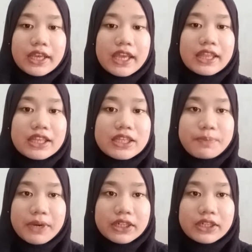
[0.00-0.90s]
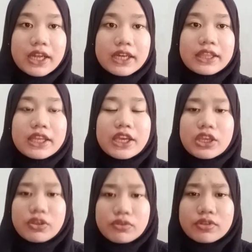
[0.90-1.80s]
In this part, the
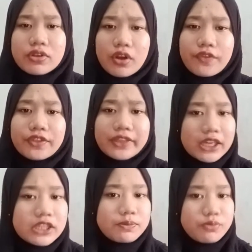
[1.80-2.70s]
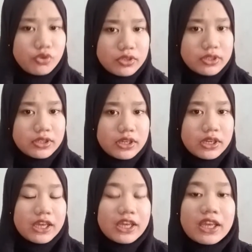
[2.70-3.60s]
use of textbooks.
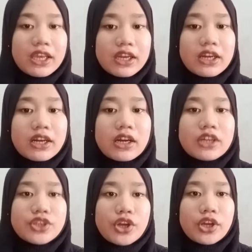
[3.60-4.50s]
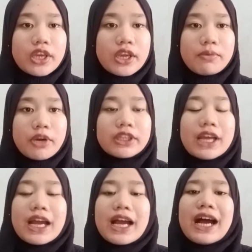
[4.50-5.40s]
Here, talking about
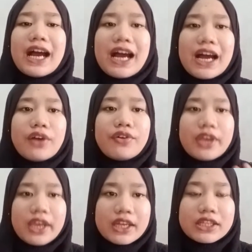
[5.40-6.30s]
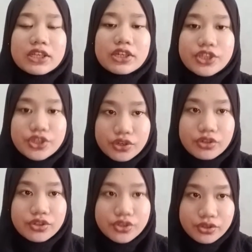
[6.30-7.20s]
how it's
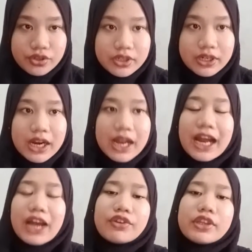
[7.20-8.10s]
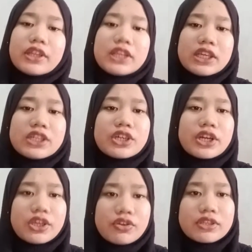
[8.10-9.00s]
structured, how the teacher
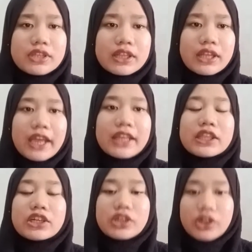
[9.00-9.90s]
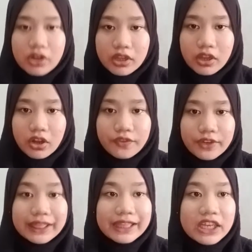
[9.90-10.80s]
uses it, and the role of
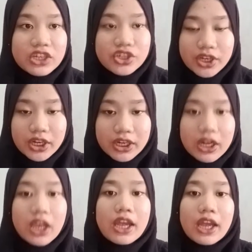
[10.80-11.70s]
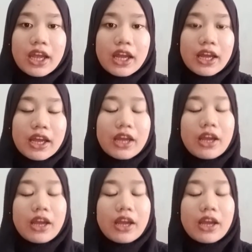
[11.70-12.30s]
attention, and